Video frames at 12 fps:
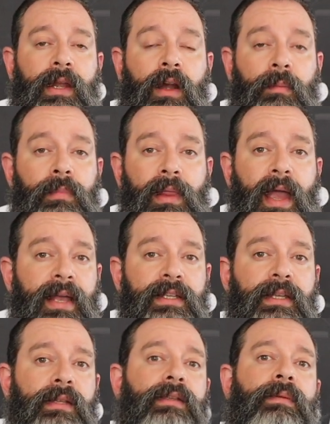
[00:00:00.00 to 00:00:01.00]
and our black
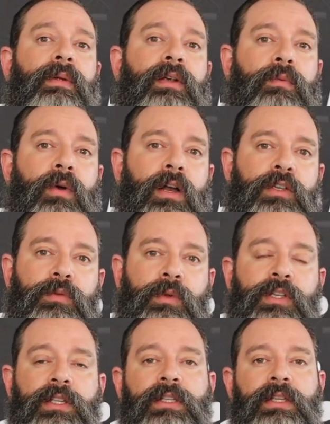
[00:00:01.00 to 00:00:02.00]
scented beard wash,
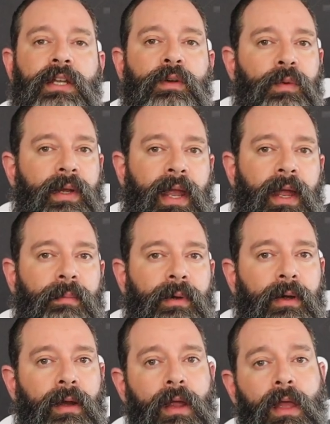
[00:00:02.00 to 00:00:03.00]
which is cedarwood amber.